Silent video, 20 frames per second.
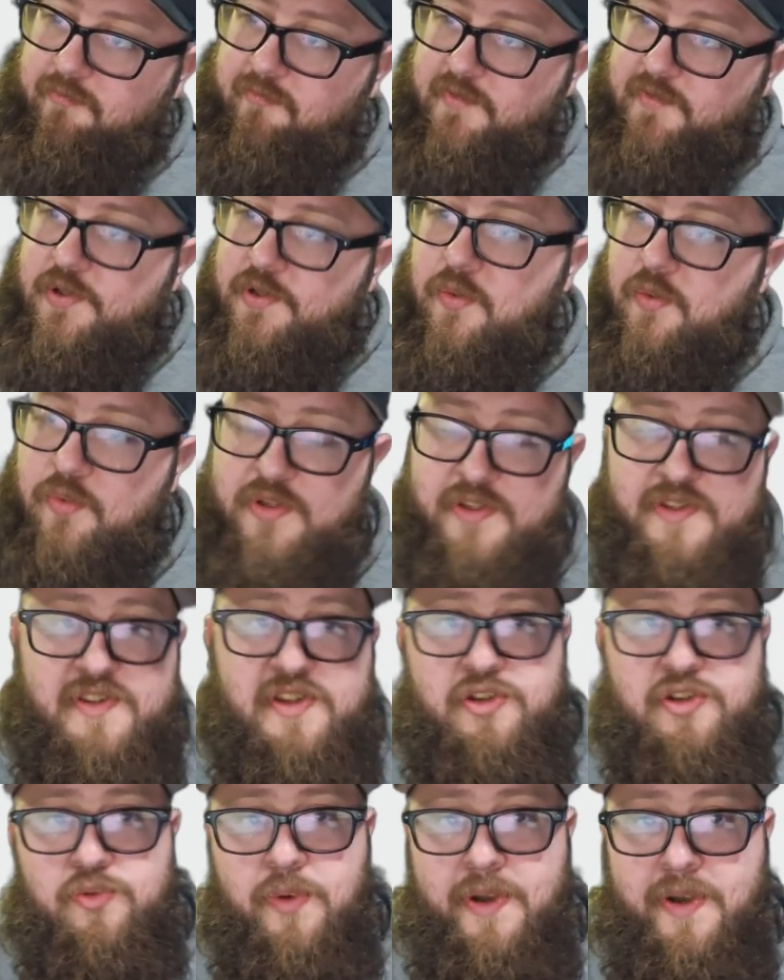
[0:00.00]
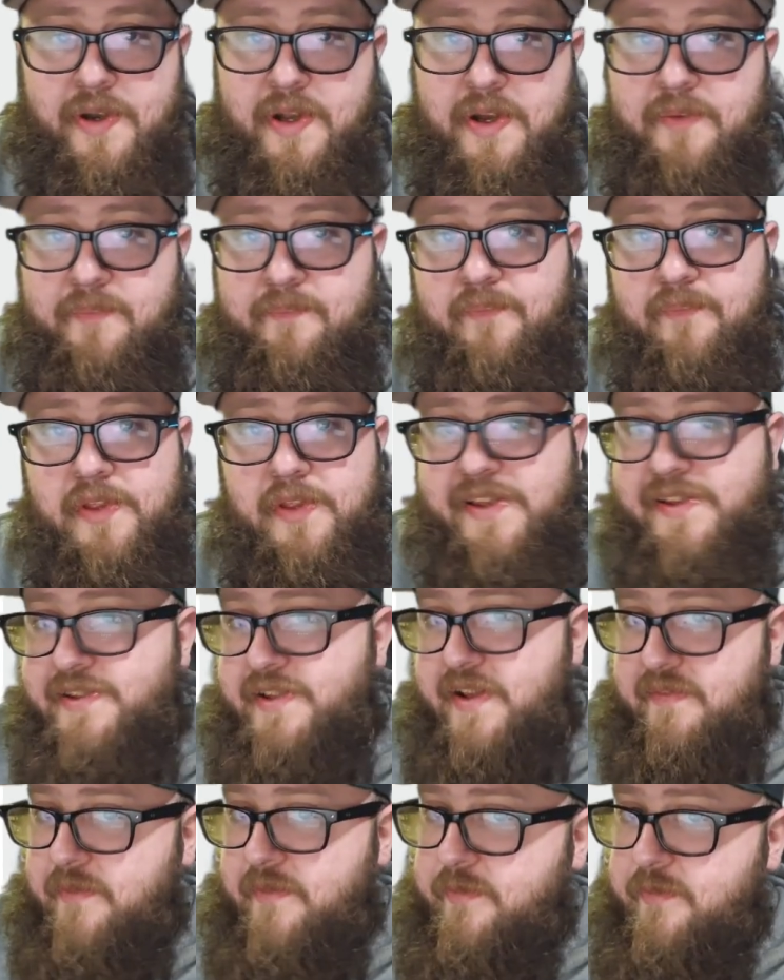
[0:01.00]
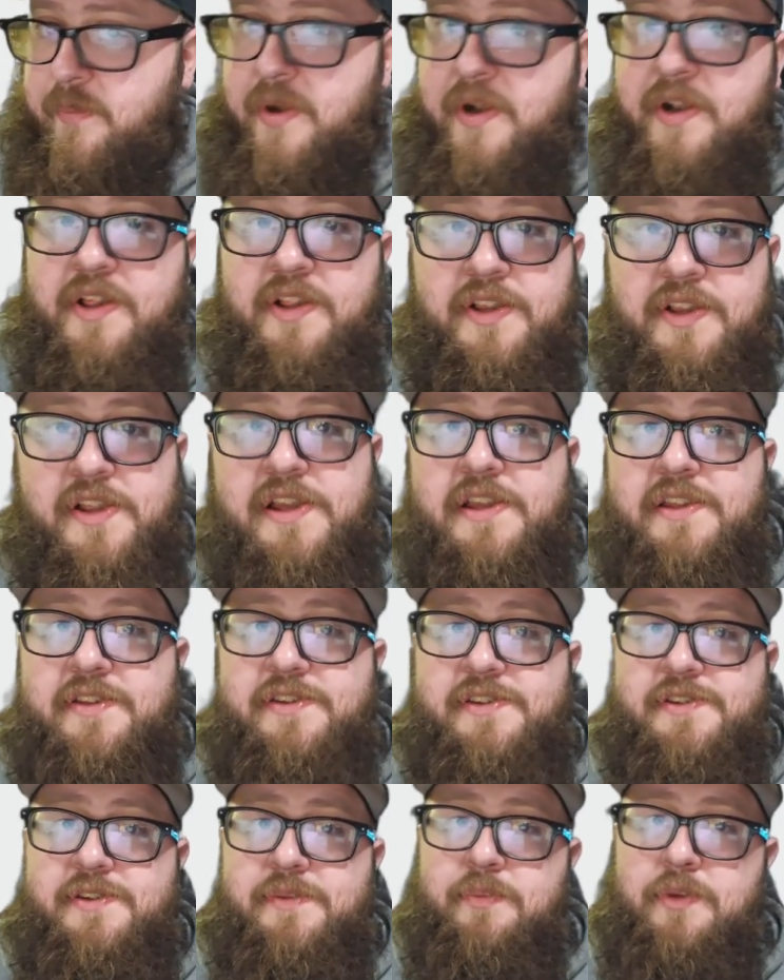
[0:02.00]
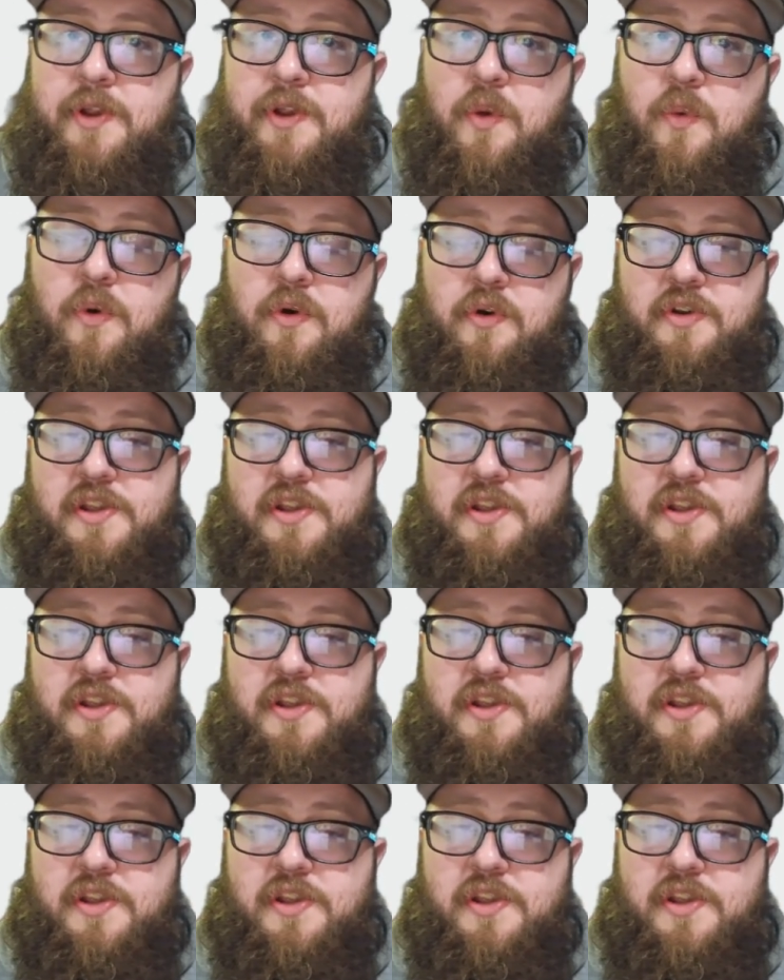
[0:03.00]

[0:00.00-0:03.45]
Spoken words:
So once these wear out, you can save up some money and you get you some good quality